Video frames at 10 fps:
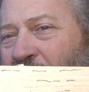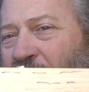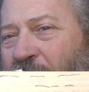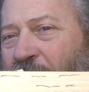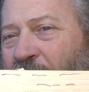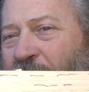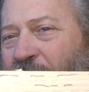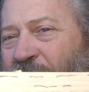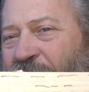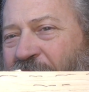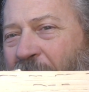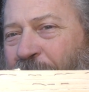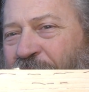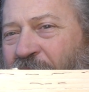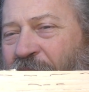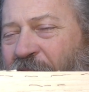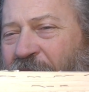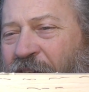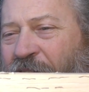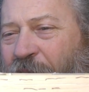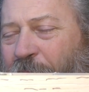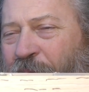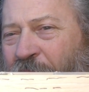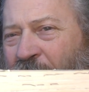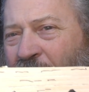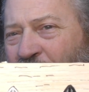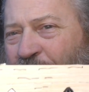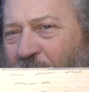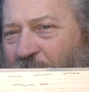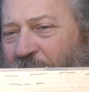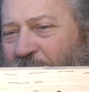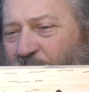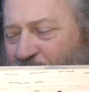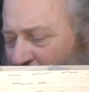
Uh, there's gaps there. That'll end up with foliage or